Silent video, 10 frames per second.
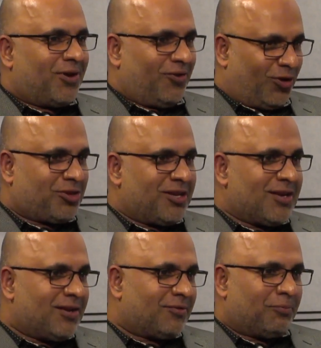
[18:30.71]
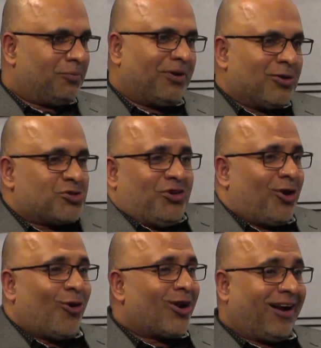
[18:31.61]
if you're thinking, because we
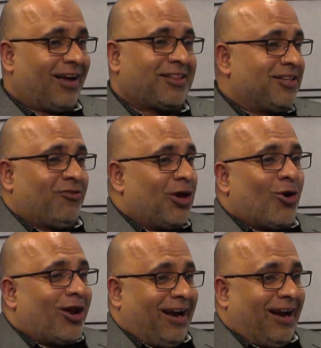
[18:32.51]
are all I think that we are all